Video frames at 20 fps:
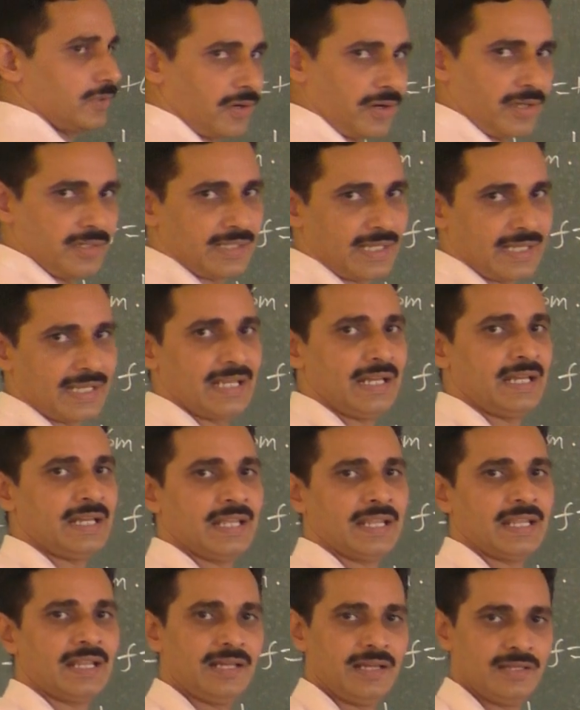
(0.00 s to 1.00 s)
draw it again
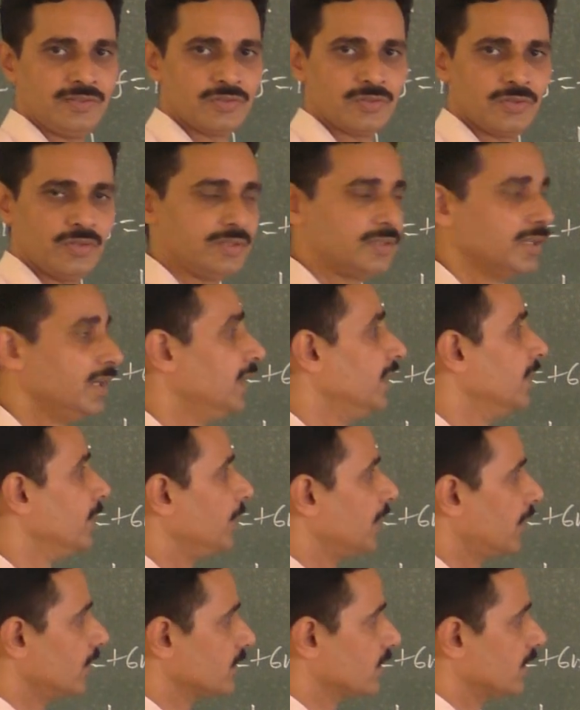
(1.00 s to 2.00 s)
and again and show it
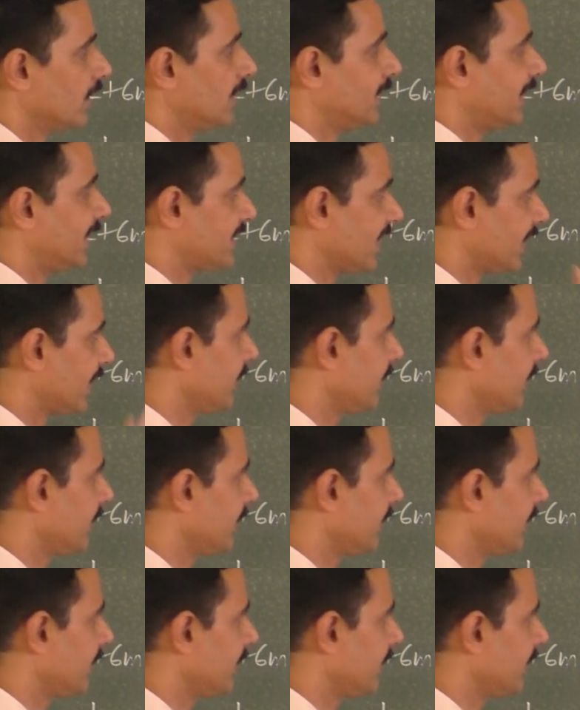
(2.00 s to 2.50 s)
because that's a